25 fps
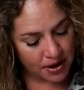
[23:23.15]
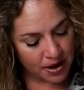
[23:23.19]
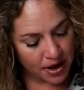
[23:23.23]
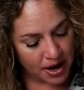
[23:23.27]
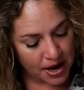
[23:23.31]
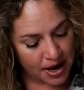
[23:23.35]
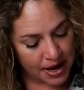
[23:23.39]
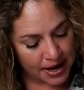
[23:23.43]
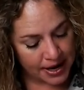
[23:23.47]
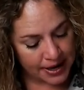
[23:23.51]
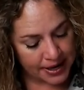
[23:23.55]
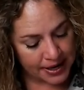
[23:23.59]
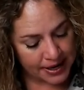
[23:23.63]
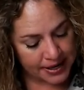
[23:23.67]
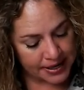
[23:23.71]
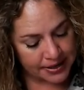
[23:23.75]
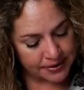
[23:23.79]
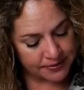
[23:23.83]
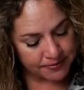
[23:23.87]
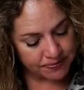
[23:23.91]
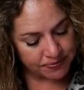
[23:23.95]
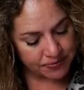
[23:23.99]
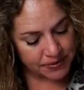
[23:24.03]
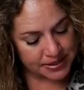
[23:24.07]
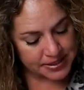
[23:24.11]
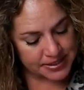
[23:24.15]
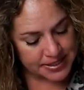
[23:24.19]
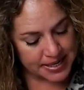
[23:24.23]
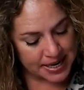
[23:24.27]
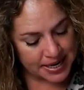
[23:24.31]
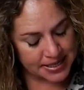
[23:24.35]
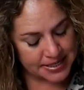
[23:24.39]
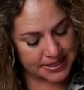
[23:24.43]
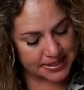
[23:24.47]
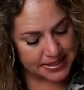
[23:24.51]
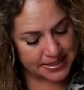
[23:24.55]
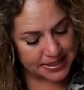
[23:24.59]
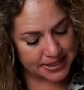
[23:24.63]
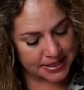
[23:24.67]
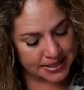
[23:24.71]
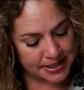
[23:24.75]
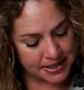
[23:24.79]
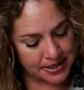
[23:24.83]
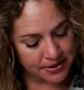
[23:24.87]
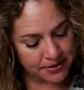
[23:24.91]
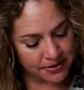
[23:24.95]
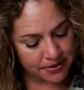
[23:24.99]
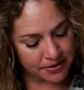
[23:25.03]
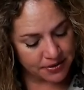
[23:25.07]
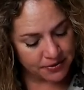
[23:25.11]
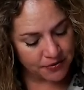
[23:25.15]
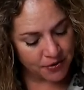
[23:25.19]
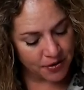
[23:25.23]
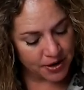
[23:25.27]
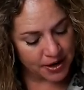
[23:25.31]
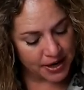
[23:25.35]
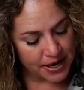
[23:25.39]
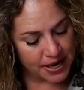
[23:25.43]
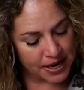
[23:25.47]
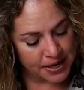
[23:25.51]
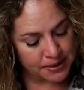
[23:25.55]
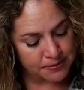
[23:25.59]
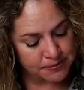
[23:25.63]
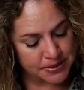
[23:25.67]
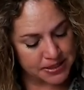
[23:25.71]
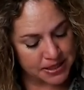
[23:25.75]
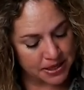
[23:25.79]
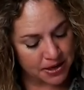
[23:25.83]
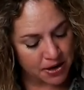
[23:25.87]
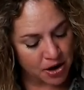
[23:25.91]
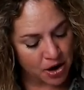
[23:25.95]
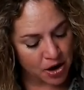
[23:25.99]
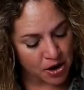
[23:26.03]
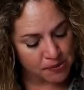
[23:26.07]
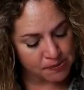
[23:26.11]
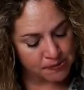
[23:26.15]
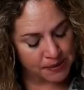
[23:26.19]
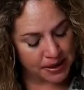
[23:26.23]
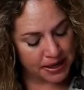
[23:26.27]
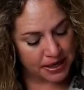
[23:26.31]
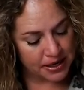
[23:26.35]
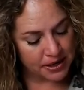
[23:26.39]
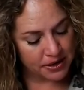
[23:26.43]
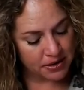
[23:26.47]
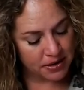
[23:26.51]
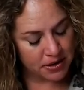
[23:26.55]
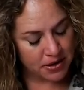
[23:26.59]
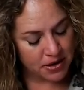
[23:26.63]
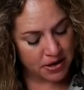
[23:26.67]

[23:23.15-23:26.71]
I texted for him to call me,